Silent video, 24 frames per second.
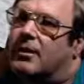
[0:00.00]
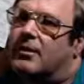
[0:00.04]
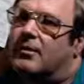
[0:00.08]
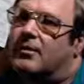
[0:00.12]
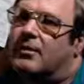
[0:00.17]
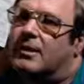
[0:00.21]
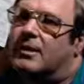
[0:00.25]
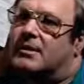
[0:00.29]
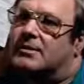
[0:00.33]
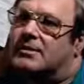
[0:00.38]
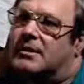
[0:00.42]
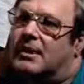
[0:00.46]

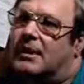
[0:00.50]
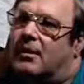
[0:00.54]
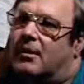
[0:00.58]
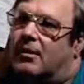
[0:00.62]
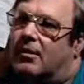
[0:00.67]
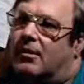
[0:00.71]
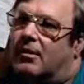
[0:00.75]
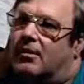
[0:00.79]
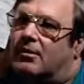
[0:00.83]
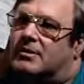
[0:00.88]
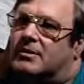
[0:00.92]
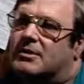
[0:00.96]
because they
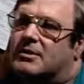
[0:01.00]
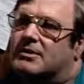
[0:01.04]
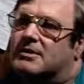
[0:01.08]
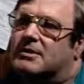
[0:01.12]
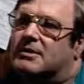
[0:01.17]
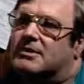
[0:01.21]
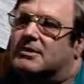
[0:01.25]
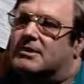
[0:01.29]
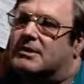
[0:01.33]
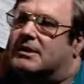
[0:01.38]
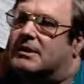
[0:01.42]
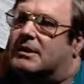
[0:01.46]
are just
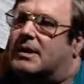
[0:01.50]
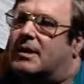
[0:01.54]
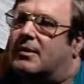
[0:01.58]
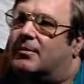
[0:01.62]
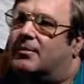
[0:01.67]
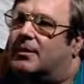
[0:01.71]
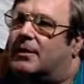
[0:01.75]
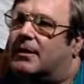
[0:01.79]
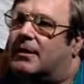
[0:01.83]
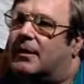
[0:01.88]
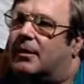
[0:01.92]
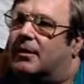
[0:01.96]
as
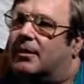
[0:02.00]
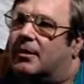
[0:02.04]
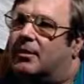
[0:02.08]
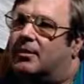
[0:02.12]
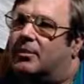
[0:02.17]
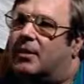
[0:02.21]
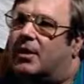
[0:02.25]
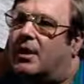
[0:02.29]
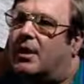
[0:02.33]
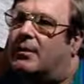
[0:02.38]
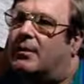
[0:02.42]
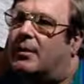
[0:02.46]
adept at killing
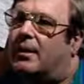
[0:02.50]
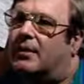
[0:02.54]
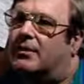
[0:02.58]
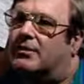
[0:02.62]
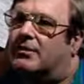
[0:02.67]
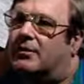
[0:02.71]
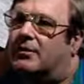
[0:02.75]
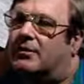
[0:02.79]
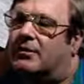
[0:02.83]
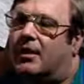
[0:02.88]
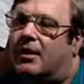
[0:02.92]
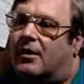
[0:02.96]
primates
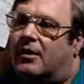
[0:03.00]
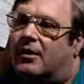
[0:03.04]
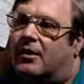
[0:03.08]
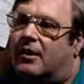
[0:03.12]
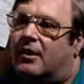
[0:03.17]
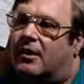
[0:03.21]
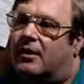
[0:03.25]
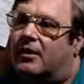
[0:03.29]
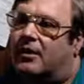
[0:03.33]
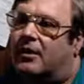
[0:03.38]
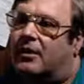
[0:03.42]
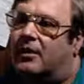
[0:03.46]
as they are at
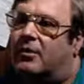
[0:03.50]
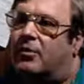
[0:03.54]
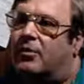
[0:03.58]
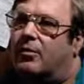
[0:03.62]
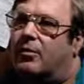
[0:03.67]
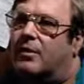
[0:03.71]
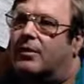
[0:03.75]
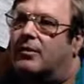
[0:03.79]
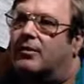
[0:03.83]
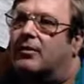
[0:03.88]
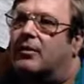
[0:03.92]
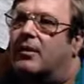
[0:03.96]
killing
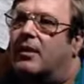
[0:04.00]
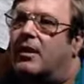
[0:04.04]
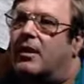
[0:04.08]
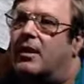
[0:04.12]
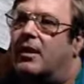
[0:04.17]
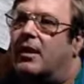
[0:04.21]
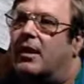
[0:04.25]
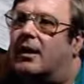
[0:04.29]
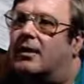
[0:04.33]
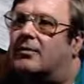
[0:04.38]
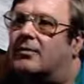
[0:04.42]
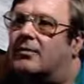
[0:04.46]
humans.
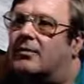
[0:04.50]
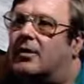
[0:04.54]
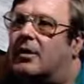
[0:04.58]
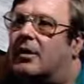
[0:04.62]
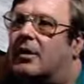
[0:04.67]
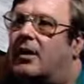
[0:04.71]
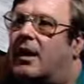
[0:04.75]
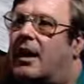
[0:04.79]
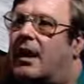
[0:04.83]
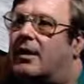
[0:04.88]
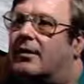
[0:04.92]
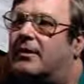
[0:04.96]
And so
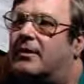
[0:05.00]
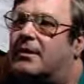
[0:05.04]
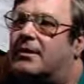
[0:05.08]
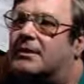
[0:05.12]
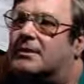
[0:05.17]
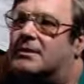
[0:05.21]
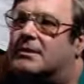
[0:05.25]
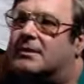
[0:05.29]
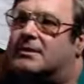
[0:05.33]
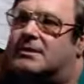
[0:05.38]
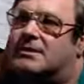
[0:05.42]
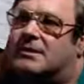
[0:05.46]
had these
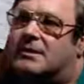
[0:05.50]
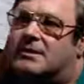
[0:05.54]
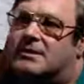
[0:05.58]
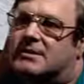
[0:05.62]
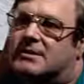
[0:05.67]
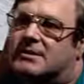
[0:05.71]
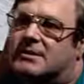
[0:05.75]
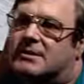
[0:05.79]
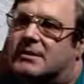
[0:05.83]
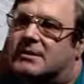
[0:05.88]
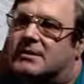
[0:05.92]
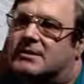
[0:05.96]

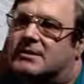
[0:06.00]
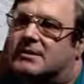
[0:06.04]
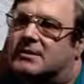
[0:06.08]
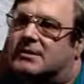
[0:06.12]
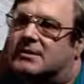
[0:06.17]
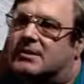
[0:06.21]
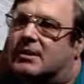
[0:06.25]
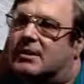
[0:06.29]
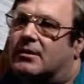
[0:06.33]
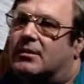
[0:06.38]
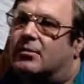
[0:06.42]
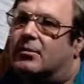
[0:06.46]
diseases
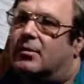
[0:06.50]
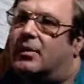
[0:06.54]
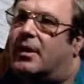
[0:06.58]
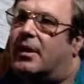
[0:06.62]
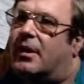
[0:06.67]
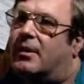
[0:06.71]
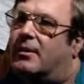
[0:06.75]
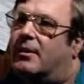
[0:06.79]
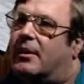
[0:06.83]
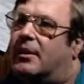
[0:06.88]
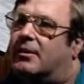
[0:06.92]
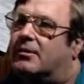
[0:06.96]
existed in
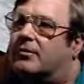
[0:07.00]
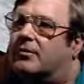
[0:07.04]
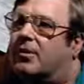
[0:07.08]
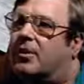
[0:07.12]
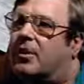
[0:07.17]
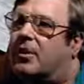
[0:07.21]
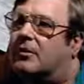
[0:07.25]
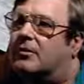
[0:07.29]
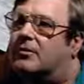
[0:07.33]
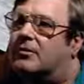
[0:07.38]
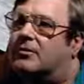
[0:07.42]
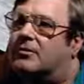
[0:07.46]
primates for
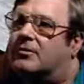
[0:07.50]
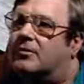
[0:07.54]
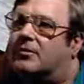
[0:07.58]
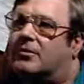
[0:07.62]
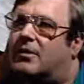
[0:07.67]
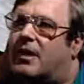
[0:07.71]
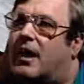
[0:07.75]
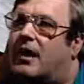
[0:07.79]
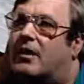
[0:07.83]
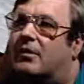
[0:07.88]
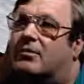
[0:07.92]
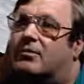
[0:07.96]
hundreds or
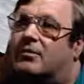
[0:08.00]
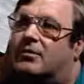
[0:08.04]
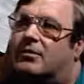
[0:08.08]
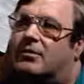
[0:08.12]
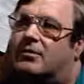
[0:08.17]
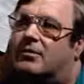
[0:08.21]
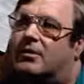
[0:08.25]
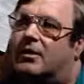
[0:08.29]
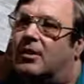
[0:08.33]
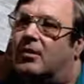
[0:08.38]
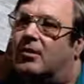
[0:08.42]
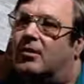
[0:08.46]
thousands
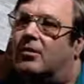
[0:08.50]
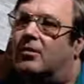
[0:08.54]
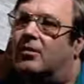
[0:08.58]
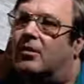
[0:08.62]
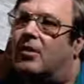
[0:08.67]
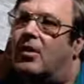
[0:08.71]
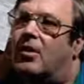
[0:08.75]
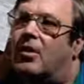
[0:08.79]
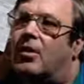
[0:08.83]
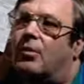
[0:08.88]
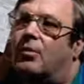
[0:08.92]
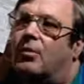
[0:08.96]
of years,
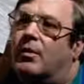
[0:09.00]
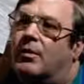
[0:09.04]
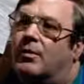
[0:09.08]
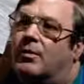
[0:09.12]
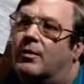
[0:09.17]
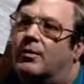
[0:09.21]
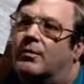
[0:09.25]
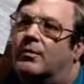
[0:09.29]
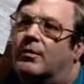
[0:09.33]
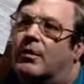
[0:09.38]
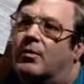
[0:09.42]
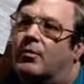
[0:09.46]
we
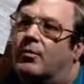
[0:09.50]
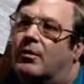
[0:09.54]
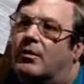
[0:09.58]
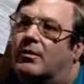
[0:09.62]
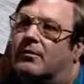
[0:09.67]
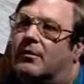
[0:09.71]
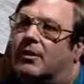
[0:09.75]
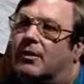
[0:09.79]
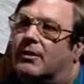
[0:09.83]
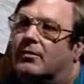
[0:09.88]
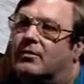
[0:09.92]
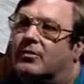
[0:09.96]
think they would
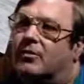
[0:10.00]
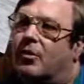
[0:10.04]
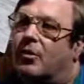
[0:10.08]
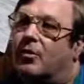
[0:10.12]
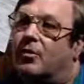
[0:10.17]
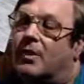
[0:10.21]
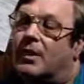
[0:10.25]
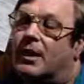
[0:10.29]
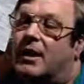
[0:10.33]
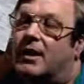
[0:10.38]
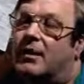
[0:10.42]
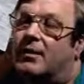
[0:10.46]
have
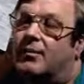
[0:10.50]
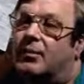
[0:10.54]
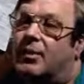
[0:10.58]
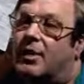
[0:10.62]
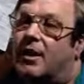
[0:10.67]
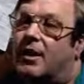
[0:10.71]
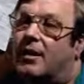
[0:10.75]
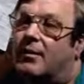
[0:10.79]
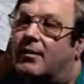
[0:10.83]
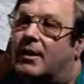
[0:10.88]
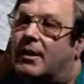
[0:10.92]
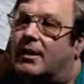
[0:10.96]
exterminated
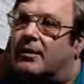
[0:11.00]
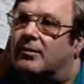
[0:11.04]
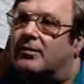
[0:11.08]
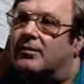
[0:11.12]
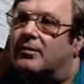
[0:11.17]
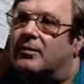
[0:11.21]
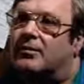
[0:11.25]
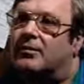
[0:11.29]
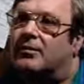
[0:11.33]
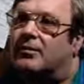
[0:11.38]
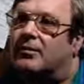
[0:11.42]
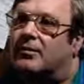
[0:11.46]
primates
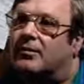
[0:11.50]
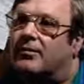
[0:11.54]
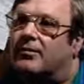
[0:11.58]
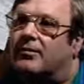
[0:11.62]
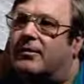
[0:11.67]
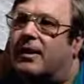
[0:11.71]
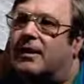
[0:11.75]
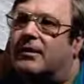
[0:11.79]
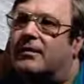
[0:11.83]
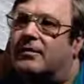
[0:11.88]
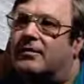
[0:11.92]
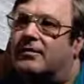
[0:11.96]
just as
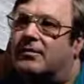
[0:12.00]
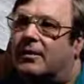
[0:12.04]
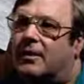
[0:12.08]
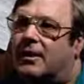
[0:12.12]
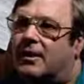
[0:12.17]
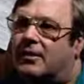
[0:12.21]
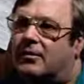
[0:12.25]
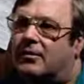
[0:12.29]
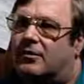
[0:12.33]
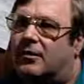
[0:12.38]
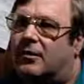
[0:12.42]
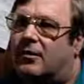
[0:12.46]
effectively
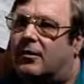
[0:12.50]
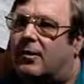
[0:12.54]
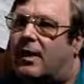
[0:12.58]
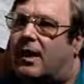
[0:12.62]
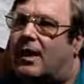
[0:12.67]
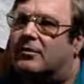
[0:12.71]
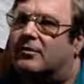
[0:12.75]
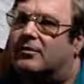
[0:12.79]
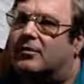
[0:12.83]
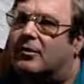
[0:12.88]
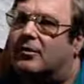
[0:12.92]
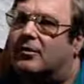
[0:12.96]
as they're
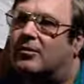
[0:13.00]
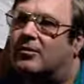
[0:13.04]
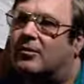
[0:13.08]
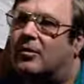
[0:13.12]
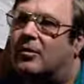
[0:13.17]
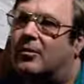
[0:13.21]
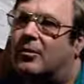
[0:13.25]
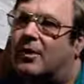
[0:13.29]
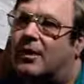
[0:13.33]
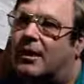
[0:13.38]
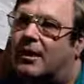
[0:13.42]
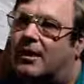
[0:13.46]
about to
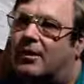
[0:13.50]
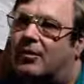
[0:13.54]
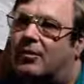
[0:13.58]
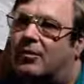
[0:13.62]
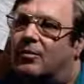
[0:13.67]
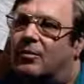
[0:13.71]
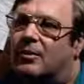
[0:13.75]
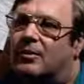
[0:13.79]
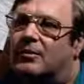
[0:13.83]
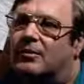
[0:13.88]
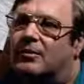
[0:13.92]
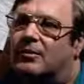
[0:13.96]
exterminate
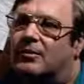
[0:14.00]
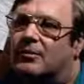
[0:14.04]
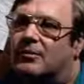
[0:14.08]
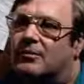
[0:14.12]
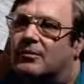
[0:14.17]
humans.